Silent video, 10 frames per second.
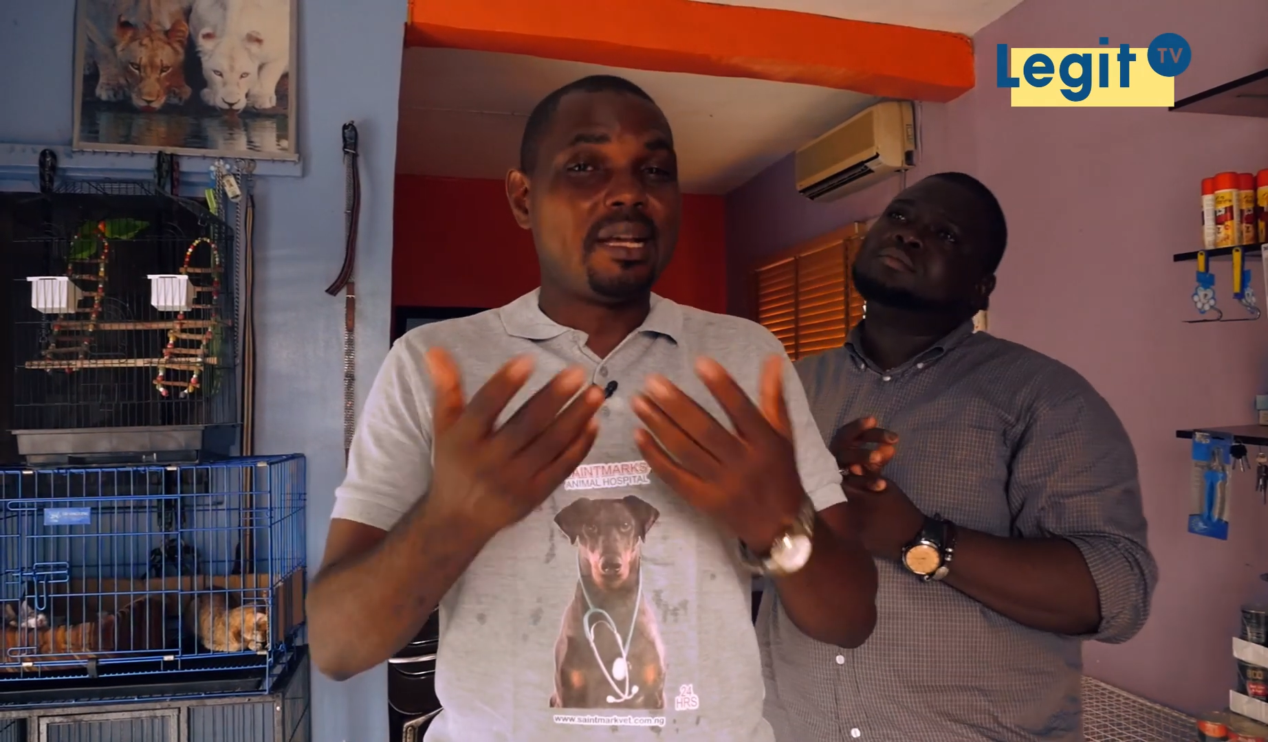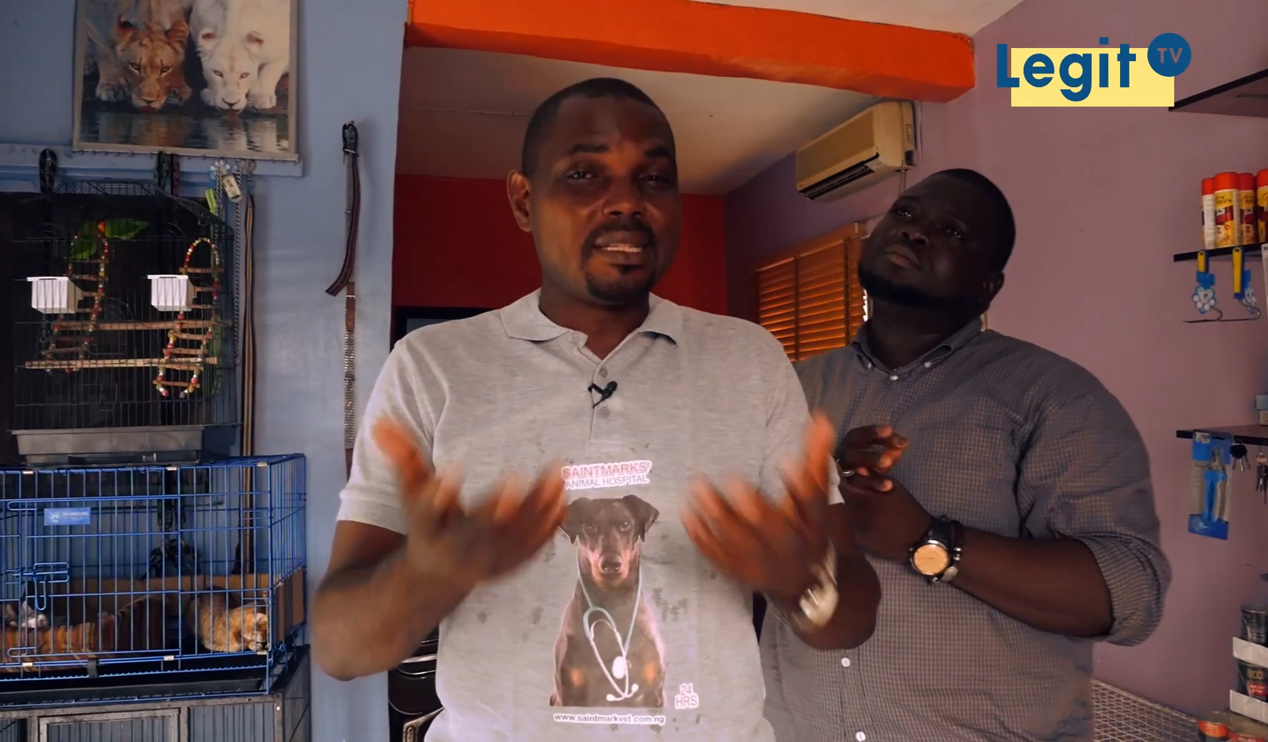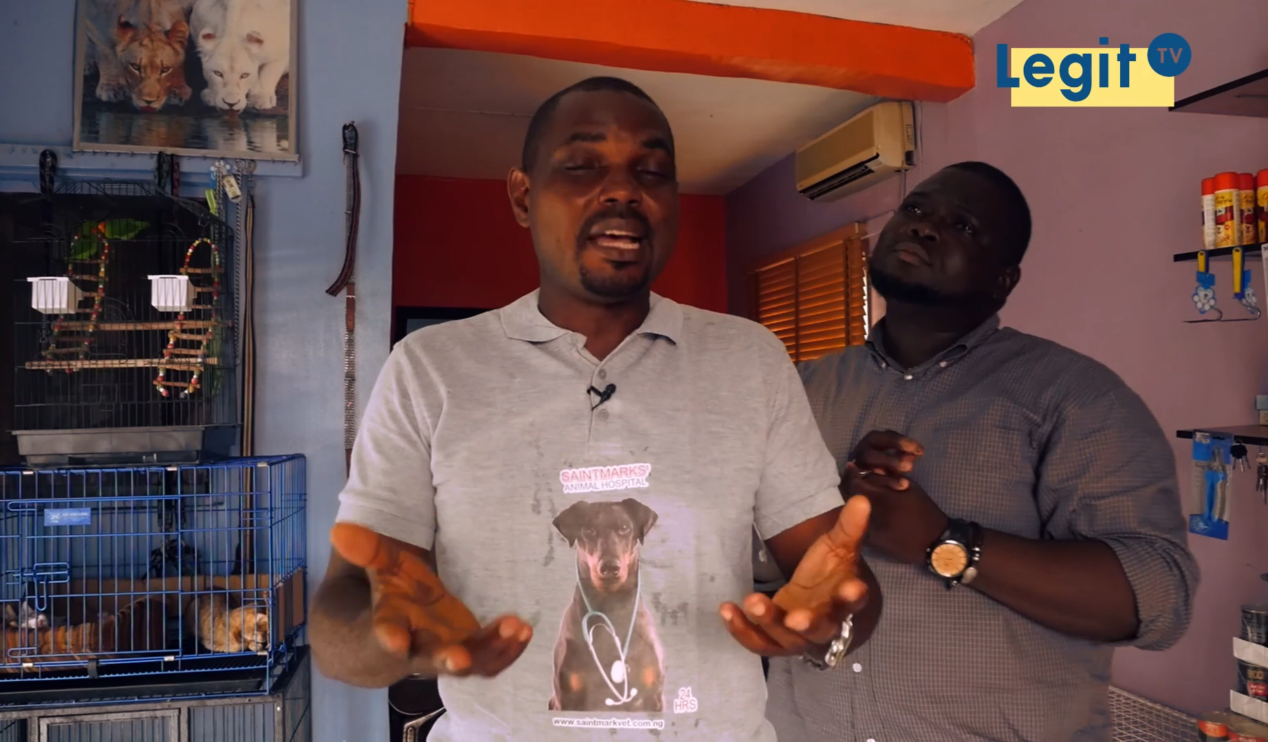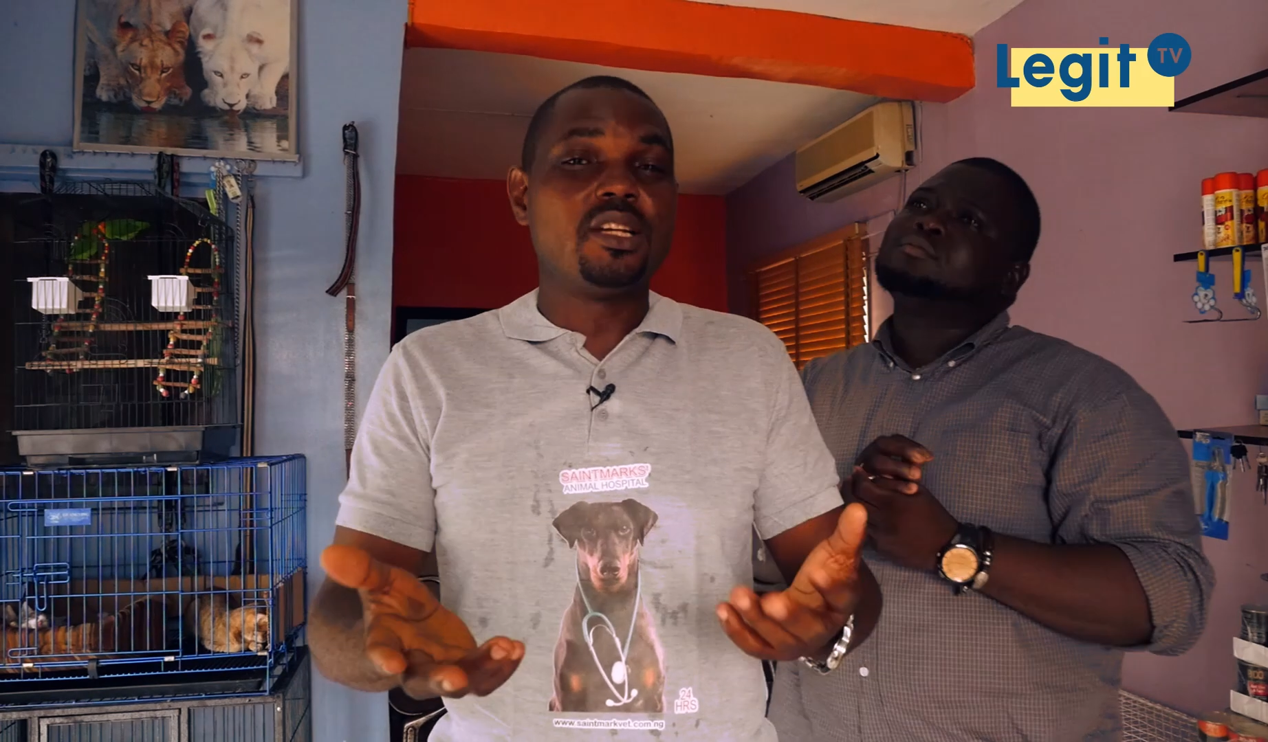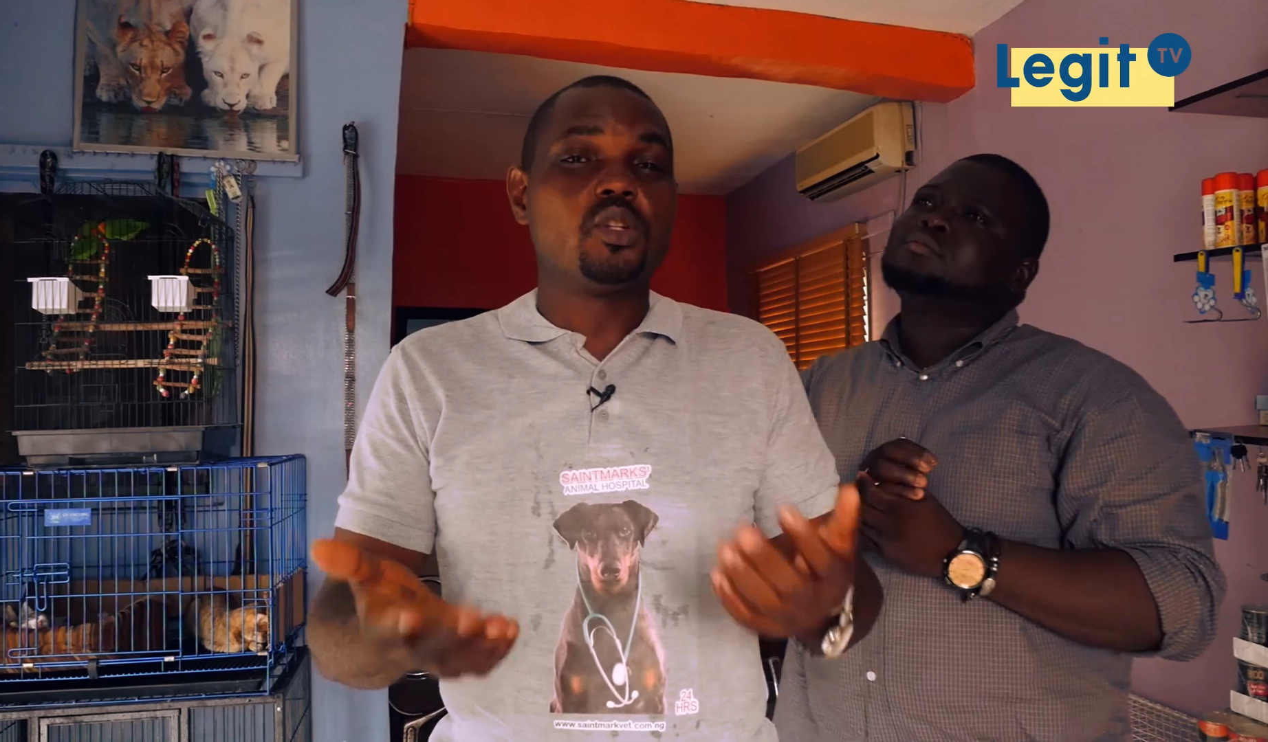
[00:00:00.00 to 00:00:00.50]

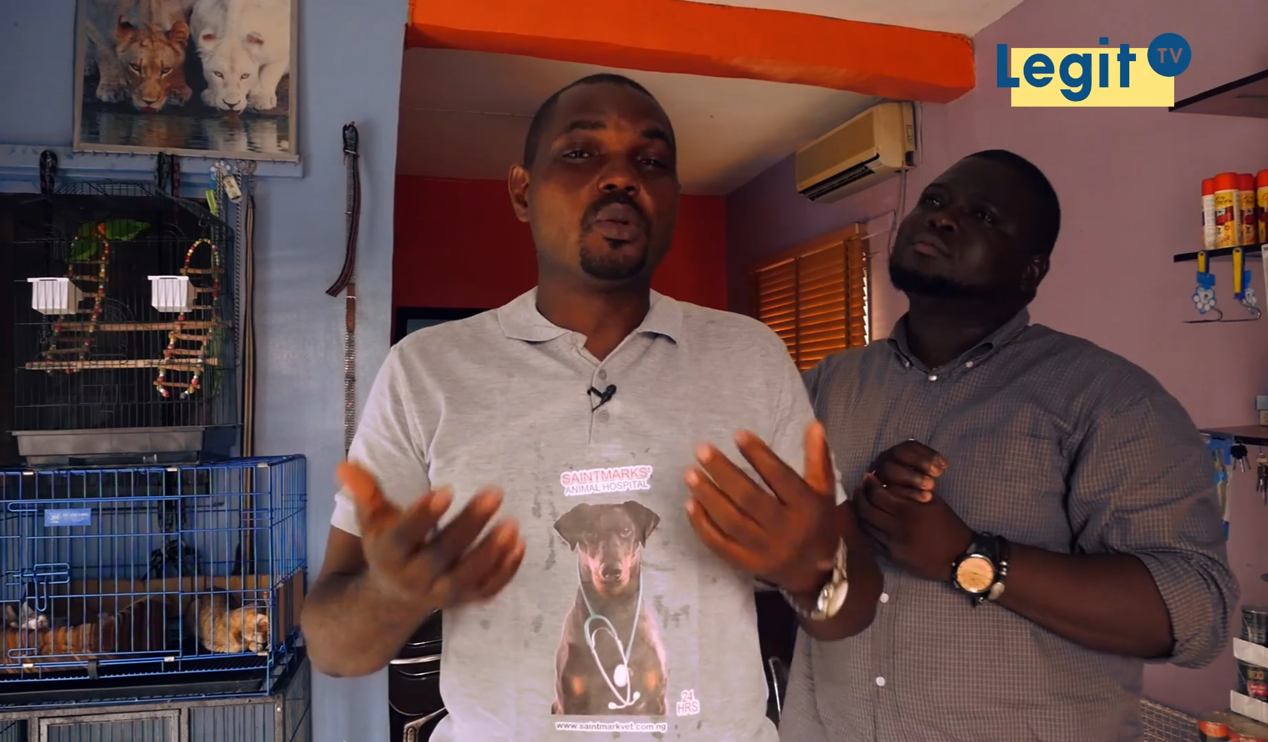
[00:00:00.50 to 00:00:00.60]
handle,